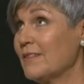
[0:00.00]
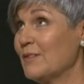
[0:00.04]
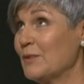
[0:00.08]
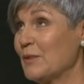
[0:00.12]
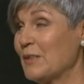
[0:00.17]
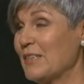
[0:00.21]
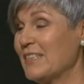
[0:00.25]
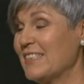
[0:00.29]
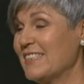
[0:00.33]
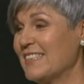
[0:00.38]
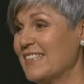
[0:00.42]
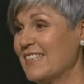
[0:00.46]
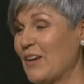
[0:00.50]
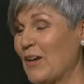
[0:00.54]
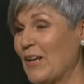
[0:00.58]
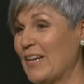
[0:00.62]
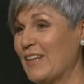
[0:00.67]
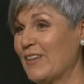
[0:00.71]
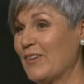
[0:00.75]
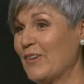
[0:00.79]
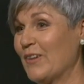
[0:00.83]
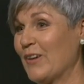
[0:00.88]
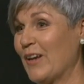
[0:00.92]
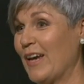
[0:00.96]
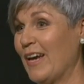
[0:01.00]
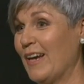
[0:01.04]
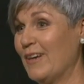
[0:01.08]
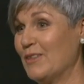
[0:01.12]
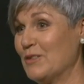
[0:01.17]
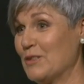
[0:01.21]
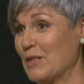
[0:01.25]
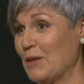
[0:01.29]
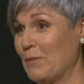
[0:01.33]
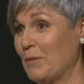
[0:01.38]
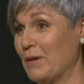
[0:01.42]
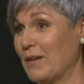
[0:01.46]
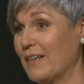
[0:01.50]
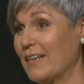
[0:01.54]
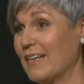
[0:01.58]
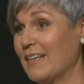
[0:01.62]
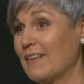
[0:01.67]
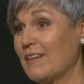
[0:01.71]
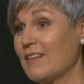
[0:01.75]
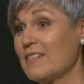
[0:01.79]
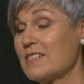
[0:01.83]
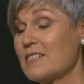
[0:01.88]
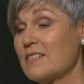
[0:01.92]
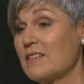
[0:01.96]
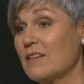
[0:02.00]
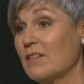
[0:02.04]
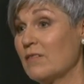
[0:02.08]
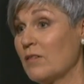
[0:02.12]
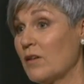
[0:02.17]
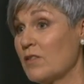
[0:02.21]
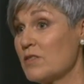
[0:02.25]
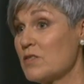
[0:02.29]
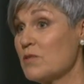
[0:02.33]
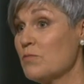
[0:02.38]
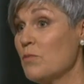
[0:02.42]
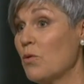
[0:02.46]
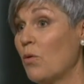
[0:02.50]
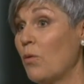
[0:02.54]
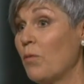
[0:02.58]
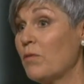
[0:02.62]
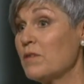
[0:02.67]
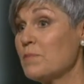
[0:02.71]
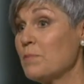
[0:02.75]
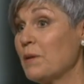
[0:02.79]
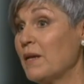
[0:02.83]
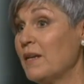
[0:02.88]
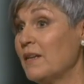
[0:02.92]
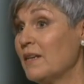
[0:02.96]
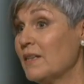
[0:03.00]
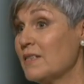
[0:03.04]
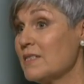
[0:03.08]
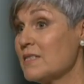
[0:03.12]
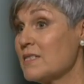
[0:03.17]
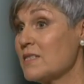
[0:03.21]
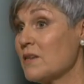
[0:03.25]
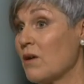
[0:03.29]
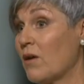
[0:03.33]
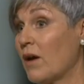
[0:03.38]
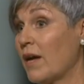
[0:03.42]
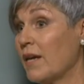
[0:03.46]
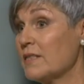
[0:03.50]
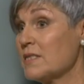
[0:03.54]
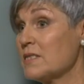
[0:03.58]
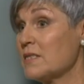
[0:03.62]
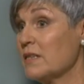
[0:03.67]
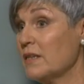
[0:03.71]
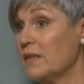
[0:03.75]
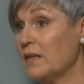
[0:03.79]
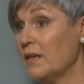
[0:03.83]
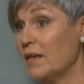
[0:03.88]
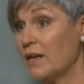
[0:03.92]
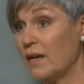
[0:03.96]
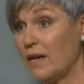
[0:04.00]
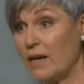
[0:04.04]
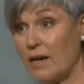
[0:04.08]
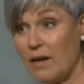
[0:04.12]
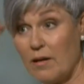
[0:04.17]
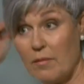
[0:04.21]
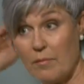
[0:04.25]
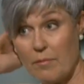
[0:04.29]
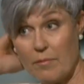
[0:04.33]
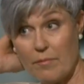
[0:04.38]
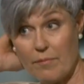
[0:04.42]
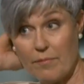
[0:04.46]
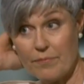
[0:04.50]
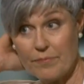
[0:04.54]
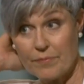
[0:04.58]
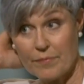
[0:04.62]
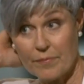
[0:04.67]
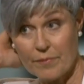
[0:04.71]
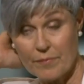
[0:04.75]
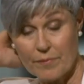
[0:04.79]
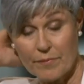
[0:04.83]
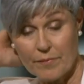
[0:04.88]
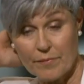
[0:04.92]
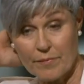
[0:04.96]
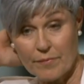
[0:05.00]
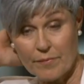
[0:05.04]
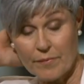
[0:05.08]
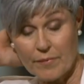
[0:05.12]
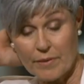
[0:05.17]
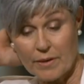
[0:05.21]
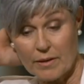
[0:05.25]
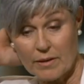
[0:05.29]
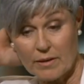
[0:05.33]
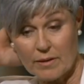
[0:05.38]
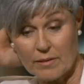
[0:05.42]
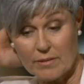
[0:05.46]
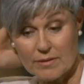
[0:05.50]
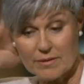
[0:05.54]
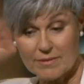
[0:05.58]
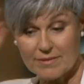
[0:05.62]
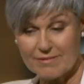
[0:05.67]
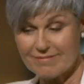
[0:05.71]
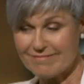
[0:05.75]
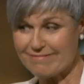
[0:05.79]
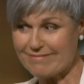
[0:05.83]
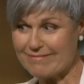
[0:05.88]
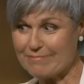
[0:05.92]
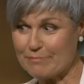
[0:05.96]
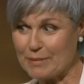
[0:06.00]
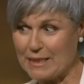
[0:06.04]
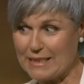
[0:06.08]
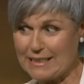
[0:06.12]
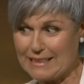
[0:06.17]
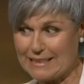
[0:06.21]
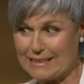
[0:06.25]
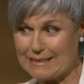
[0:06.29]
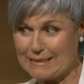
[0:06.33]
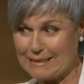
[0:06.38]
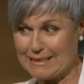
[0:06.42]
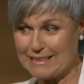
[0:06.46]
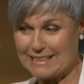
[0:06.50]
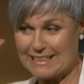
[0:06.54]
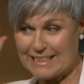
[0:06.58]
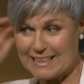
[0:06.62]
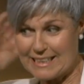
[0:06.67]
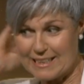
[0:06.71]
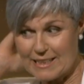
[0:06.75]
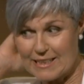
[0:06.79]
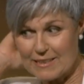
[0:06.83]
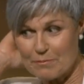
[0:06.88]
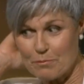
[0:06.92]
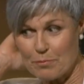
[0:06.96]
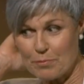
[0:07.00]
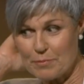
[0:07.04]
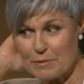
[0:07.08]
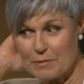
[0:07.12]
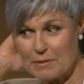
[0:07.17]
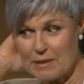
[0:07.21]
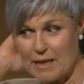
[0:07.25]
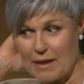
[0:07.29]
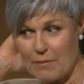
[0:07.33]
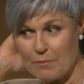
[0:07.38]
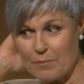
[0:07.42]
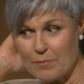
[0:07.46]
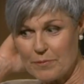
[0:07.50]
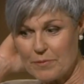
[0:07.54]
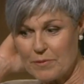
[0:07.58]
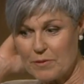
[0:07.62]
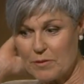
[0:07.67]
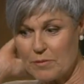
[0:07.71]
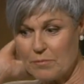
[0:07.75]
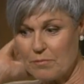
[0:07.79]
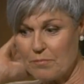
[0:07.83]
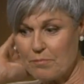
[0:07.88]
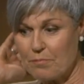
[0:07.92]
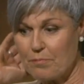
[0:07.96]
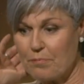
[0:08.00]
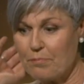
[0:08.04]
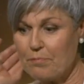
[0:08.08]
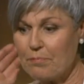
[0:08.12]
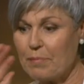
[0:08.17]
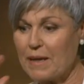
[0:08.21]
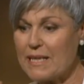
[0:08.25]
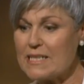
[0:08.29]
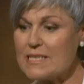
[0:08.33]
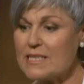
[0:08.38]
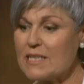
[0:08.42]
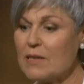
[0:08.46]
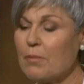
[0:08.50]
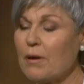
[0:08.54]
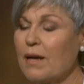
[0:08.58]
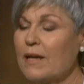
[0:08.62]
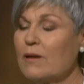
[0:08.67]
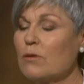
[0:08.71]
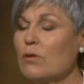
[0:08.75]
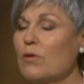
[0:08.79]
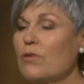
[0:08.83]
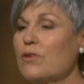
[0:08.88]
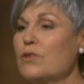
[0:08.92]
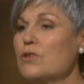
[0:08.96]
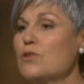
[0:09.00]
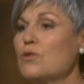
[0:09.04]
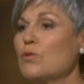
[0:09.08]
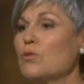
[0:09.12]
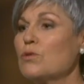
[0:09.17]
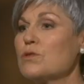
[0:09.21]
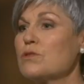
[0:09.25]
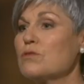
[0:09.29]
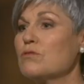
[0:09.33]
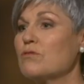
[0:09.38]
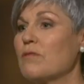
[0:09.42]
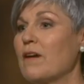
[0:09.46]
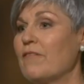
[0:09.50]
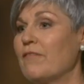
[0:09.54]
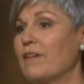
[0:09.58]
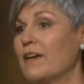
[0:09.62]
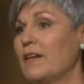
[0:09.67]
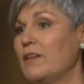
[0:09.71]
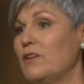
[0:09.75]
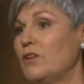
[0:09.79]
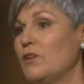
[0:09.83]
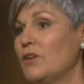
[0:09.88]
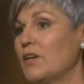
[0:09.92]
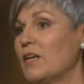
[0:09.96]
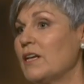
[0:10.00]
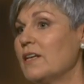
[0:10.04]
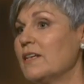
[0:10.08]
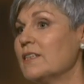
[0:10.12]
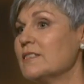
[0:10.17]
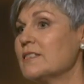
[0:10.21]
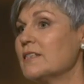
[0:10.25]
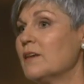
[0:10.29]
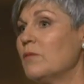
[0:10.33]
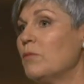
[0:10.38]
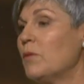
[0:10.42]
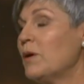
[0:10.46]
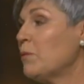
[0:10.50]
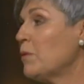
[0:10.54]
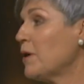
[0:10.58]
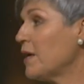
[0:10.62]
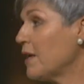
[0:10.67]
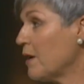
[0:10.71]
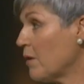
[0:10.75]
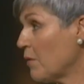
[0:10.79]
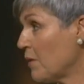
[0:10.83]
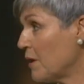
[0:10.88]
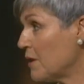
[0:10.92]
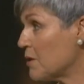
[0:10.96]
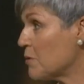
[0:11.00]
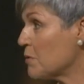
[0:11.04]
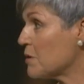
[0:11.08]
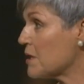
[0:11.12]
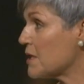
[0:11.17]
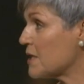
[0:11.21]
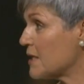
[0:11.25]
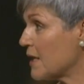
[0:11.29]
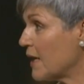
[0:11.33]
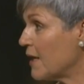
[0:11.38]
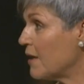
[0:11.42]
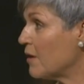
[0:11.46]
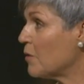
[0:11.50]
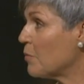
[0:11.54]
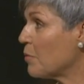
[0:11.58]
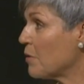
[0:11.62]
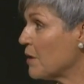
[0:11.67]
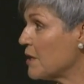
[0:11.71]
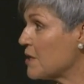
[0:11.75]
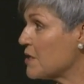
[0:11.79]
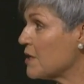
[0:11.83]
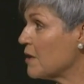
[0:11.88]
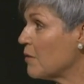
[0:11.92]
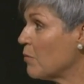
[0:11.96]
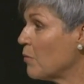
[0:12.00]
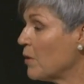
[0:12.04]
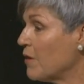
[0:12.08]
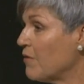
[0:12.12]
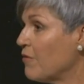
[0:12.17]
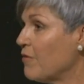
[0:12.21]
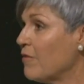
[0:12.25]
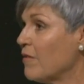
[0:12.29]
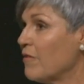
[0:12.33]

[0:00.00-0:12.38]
look, it, I don't know how deep we're going to get. There's a, a small peanut size, um, peanut size thing at the mm. Um, basically brain called the dorsal raphe nucleus. And when we go into a state of depression and we